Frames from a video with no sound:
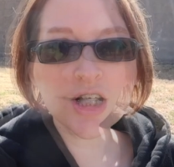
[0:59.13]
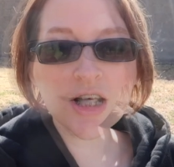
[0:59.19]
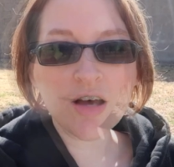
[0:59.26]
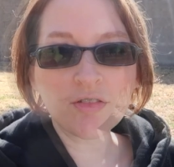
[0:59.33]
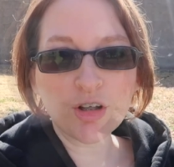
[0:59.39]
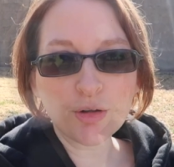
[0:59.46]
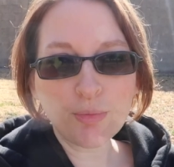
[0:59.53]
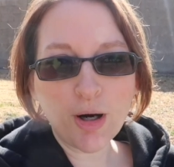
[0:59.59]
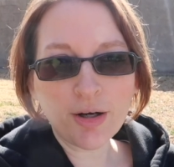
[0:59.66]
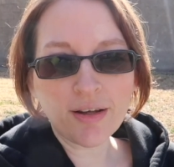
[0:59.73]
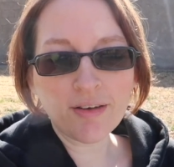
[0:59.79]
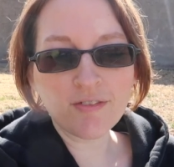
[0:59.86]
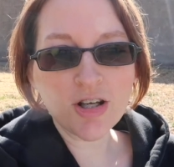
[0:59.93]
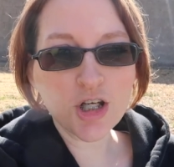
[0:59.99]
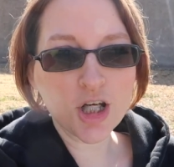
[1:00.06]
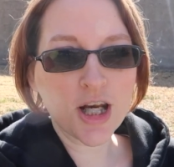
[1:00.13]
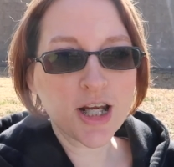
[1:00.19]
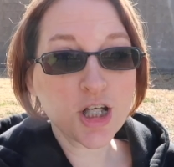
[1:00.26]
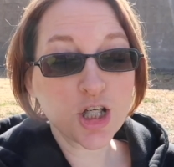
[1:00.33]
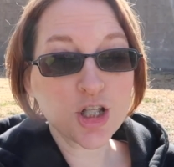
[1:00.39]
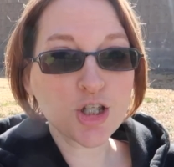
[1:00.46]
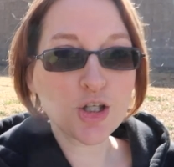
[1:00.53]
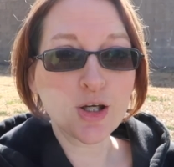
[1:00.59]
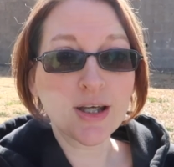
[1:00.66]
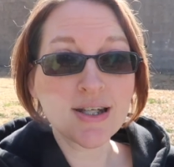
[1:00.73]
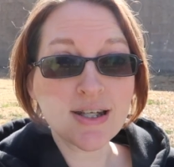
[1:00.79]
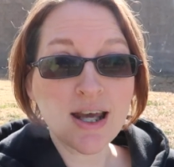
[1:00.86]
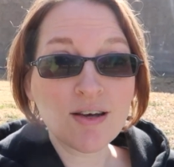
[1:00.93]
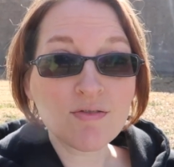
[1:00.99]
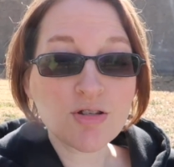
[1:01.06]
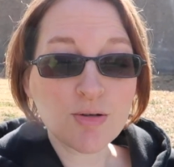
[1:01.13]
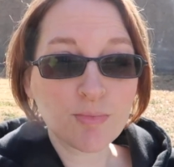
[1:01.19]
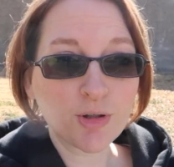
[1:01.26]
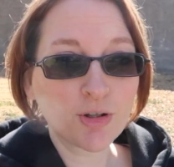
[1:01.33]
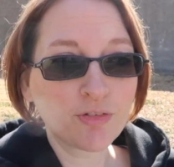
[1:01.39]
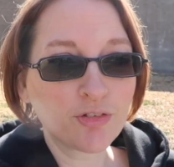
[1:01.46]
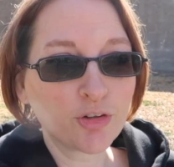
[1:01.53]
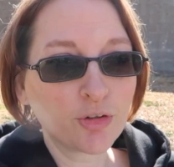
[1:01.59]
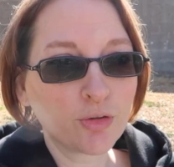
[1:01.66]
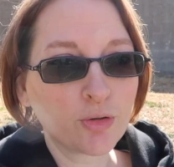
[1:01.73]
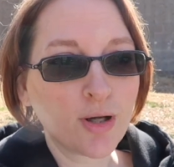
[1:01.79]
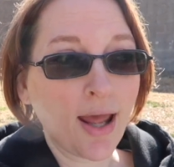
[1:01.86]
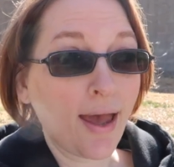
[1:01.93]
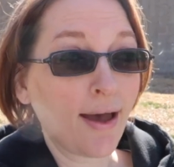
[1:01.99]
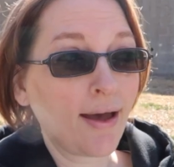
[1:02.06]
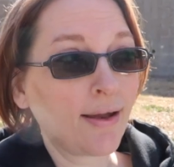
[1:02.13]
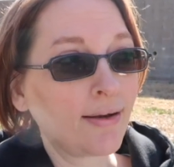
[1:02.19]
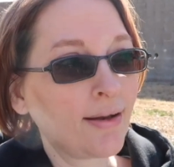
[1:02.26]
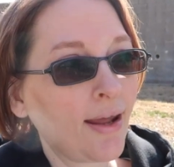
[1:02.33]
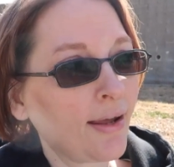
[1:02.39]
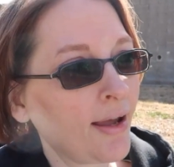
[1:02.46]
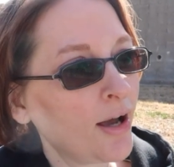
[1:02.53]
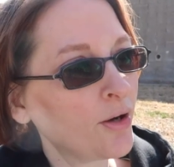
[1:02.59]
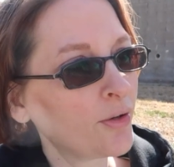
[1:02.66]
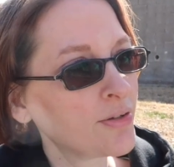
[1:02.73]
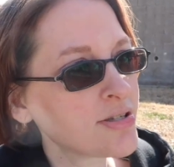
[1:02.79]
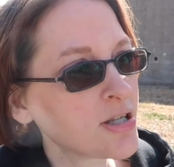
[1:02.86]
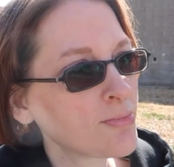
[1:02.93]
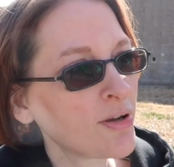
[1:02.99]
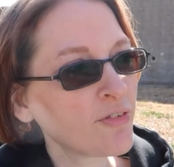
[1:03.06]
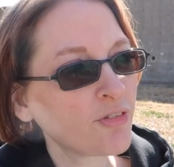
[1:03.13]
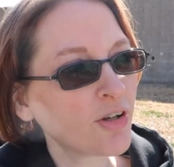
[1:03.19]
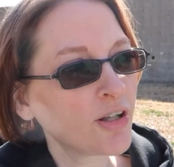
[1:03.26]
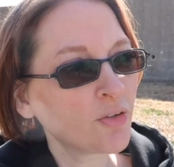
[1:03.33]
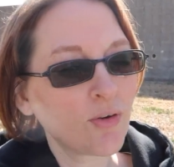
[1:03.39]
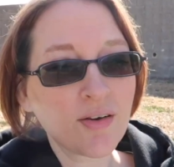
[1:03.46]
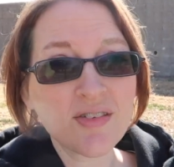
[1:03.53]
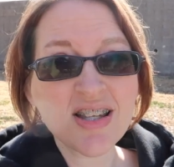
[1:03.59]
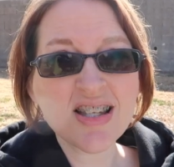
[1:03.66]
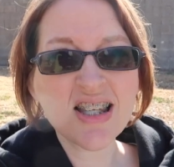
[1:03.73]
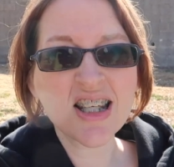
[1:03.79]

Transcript: She's having her party at VegeNation, so I get to have some good food and hang out and see my friend who I haven't